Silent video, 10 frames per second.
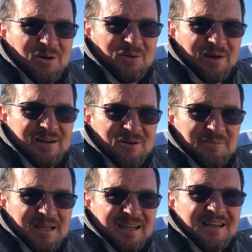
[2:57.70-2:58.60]
That's the pump, by the way, not
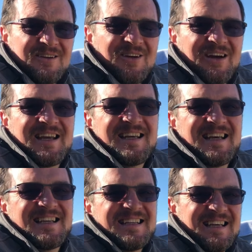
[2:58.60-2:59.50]
me. Right?
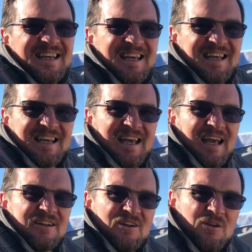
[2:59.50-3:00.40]

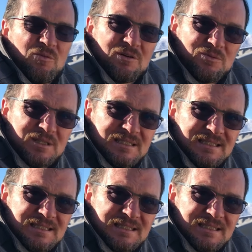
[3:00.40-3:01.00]
How did I work? What?